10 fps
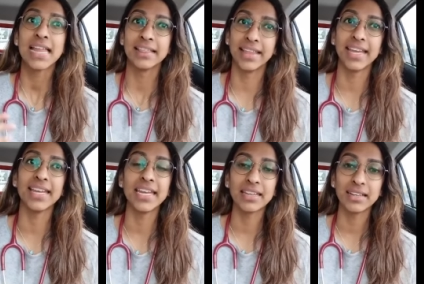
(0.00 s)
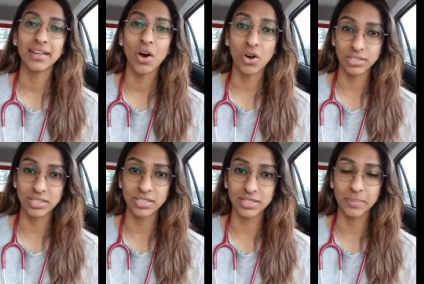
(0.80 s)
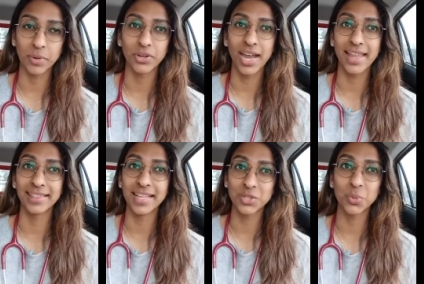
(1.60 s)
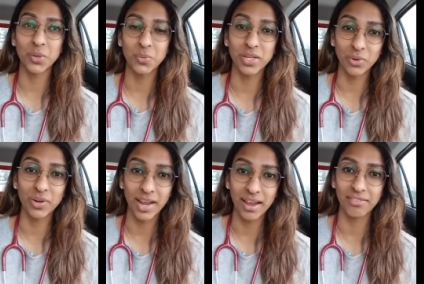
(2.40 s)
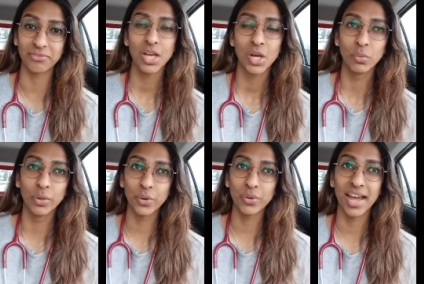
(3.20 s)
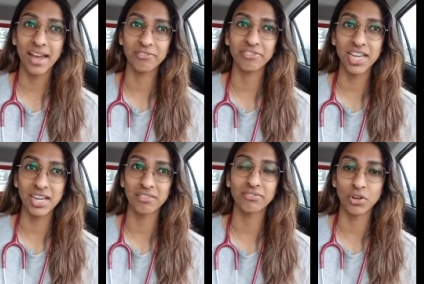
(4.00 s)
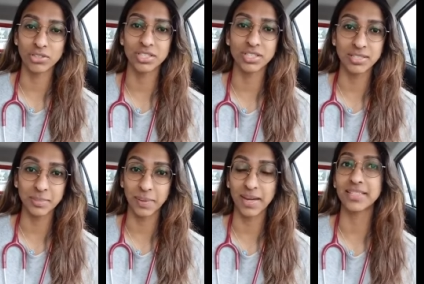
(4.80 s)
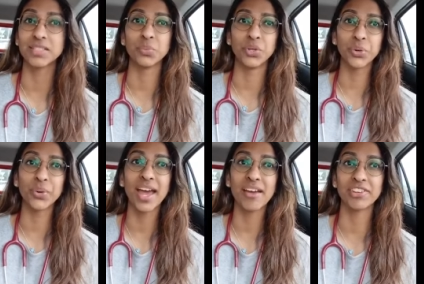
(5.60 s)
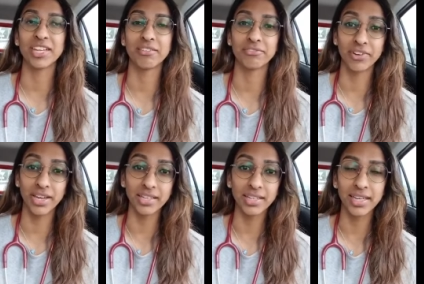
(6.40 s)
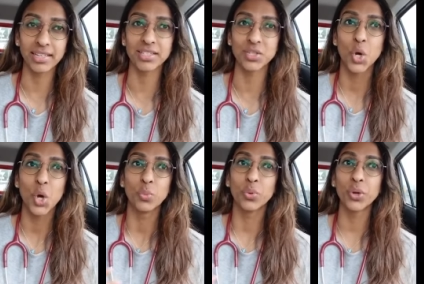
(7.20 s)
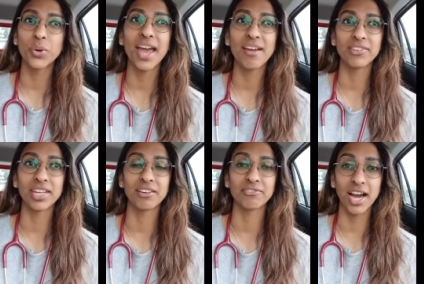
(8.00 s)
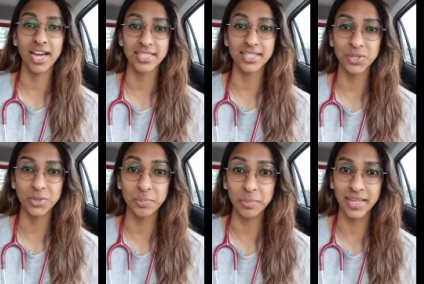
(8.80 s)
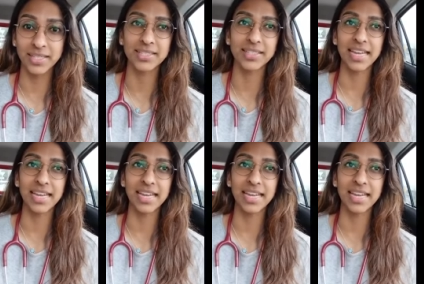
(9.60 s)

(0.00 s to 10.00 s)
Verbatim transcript: they need oxygen support and that's what we don't have we don't have enough oxygen supplies we don't have enough ventilators we don't have enough icu beds